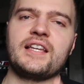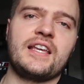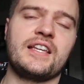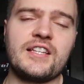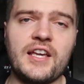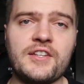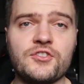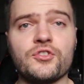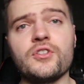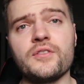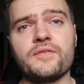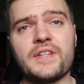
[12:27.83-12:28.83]
It's
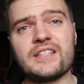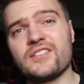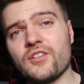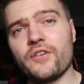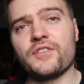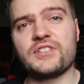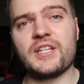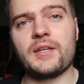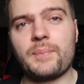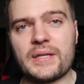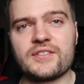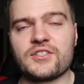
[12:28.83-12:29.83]
sort of, there's
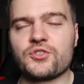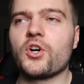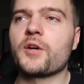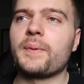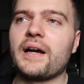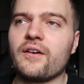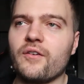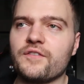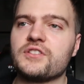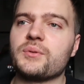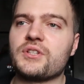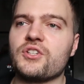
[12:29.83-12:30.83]
obviously bits to talk about,
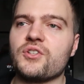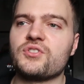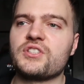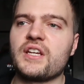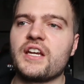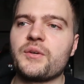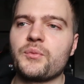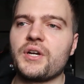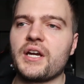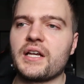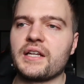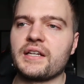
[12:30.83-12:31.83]
obviously with the new steering
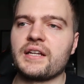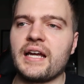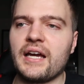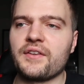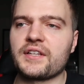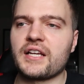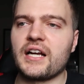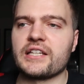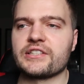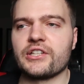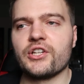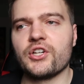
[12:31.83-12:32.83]
wheel and how the
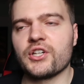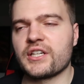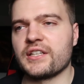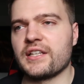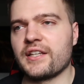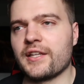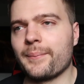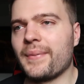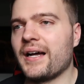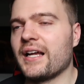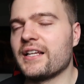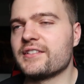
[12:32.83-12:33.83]
cars look and the
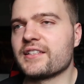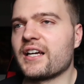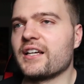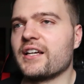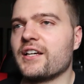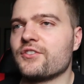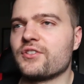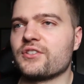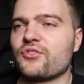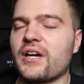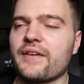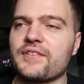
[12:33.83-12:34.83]
mileage the
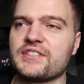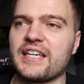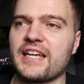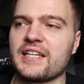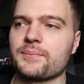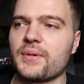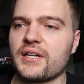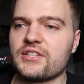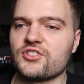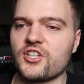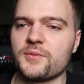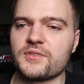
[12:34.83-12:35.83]
drivers are getting, but
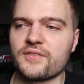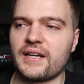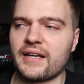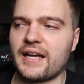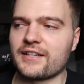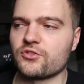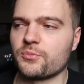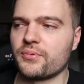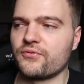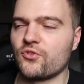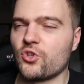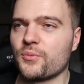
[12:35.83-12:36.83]
in terms of actual
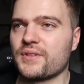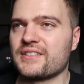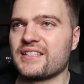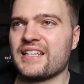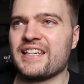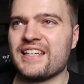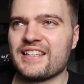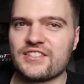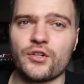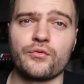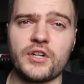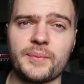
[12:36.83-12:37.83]
performance,
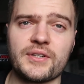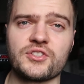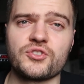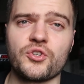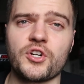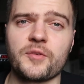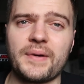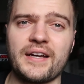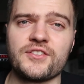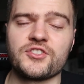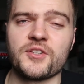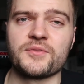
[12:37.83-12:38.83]
there's not really much to talk
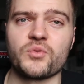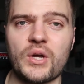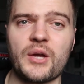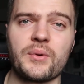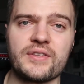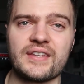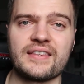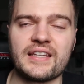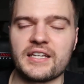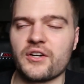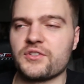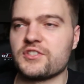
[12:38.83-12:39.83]
about in terms of where we think
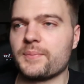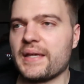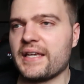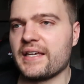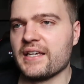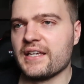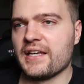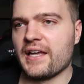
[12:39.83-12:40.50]
they're going to be,